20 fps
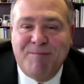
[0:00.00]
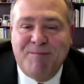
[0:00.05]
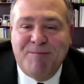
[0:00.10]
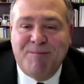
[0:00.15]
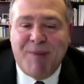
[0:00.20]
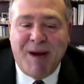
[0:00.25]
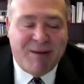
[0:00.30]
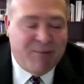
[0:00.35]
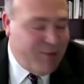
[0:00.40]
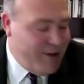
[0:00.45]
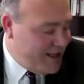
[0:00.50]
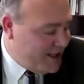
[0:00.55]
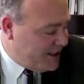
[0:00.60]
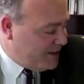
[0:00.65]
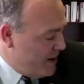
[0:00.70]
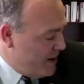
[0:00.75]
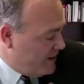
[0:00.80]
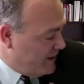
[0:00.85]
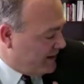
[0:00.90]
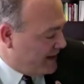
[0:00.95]
But we just
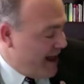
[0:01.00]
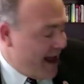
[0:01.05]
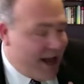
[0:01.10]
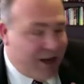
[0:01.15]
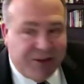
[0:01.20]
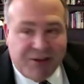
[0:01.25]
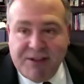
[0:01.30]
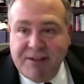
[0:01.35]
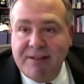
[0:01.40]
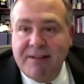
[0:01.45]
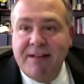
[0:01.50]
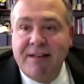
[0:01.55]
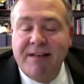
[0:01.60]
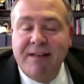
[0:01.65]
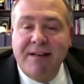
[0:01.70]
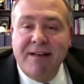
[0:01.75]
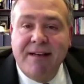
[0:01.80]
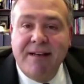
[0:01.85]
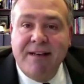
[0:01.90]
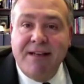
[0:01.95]
the last
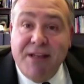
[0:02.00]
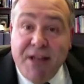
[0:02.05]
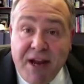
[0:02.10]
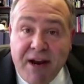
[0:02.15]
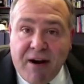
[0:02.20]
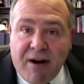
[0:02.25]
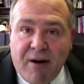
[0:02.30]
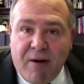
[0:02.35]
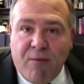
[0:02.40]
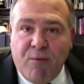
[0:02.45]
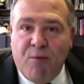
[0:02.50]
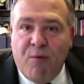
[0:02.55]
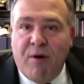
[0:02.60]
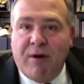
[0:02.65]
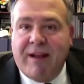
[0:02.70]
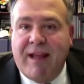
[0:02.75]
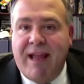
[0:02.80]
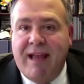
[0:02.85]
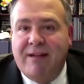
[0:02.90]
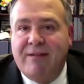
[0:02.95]
year
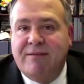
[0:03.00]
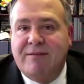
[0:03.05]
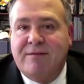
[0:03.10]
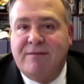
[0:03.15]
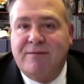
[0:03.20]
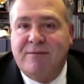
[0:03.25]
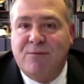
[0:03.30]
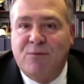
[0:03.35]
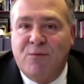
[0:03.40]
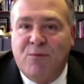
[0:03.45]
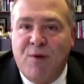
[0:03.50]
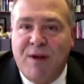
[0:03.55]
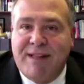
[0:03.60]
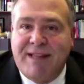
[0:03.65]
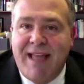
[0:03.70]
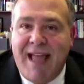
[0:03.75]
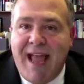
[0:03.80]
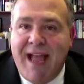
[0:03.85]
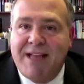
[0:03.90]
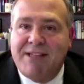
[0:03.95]
working with
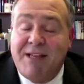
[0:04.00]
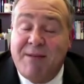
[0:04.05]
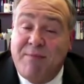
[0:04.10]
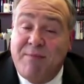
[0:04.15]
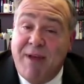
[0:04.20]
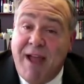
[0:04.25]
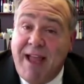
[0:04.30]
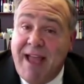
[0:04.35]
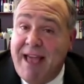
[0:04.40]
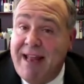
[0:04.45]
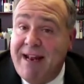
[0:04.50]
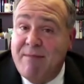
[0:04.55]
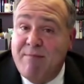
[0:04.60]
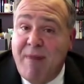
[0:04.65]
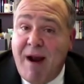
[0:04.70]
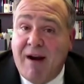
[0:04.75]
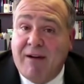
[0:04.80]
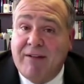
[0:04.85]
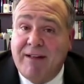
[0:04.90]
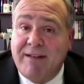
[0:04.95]
the AICPA and in
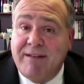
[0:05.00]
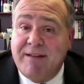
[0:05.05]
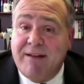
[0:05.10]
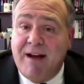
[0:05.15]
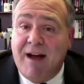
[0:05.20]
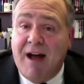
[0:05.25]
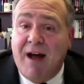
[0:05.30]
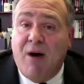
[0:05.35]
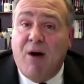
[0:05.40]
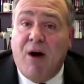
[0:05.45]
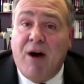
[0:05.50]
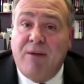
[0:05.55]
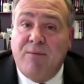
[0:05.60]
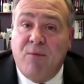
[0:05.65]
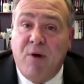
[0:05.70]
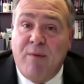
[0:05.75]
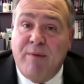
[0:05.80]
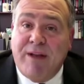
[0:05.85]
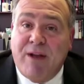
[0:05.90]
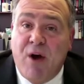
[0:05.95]
Maryland on
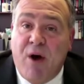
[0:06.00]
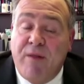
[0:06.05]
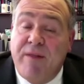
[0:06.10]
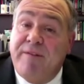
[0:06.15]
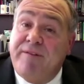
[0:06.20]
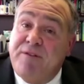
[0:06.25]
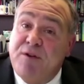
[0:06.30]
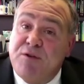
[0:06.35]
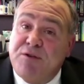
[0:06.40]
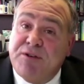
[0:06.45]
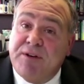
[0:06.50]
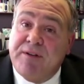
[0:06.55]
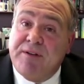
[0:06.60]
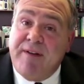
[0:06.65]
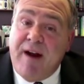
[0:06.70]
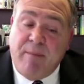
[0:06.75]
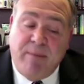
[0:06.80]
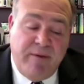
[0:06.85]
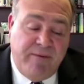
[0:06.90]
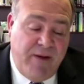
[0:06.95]
what we call the future of our
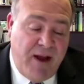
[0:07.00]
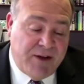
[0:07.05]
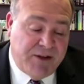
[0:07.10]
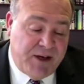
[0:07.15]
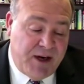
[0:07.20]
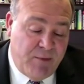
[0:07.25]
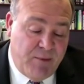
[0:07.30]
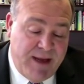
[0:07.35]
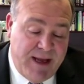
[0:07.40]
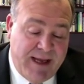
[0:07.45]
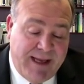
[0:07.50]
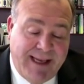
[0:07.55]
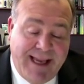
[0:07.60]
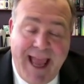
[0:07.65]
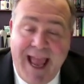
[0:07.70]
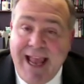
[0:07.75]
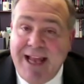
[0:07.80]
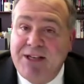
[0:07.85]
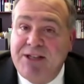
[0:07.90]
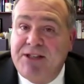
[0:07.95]
profession. And we
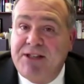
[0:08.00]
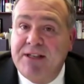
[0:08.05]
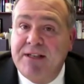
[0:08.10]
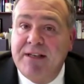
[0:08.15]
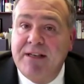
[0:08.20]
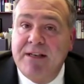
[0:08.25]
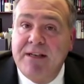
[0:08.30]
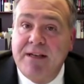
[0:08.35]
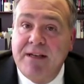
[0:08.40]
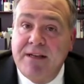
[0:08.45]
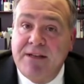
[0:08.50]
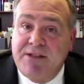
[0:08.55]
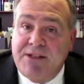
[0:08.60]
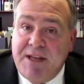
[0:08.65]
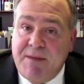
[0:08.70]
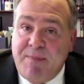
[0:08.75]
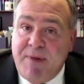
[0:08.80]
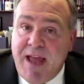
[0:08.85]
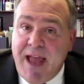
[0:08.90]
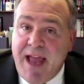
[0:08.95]
engaged
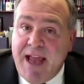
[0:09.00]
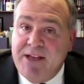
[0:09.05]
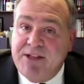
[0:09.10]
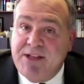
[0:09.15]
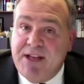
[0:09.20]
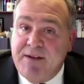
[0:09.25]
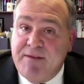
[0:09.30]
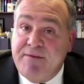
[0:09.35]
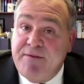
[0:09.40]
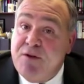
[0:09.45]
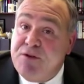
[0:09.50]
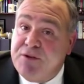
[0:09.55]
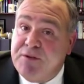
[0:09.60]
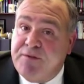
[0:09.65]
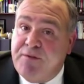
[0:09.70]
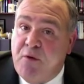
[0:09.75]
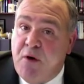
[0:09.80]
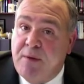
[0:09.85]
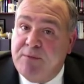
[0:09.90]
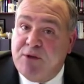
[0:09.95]
CPAs in future
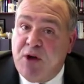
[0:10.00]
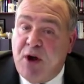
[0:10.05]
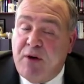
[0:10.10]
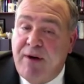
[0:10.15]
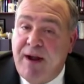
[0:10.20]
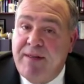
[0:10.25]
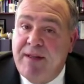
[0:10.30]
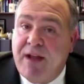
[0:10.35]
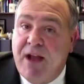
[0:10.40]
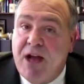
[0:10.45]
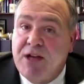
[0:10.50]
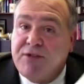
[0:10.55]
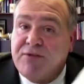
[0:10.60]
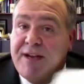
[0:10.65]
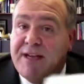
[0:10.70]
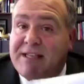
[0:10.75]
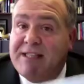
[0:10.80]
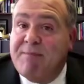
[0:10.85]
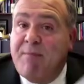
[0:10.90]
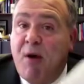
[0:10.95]
forums all around the country,
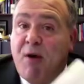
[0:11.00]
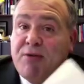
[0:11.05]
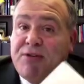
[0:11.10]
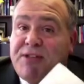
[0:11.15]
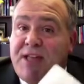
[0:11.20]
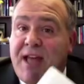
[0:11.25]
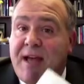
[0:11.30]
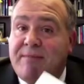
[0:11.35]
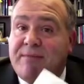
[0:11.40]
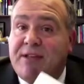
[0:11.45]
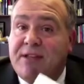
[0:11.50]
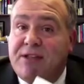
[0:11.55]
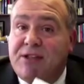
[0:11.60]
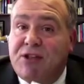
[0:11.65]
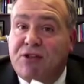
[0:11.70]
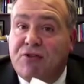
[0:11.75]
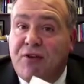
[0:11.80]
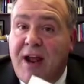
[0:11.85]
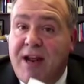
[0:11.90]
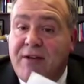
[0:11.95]
exposed them to
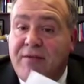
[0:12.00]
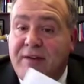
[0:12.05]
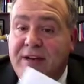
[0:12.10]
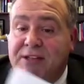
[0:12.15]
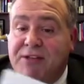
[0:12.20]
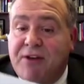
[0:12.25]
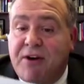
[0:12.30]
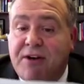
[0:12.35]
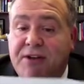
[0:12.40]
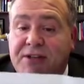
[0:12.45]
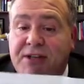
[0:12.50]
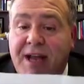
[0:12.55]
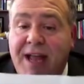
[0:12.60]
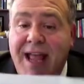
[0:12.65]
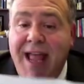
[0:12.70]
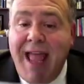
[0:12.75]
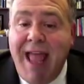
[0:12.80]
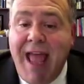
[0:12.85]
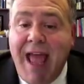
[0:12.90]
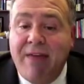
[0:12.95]
trend research,
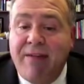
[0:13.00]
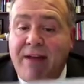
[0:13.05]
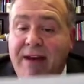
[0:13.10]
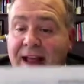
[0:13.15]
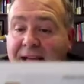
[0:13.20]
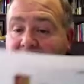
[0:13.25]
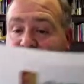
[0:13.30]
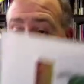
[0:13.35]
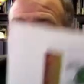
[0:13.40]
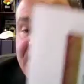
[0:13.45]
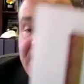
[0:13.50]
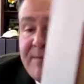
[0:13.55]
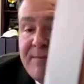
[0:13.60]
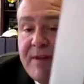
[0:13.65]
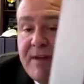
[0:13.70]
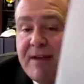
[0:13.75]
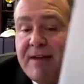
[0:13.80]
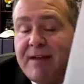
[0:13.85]
and then asked them to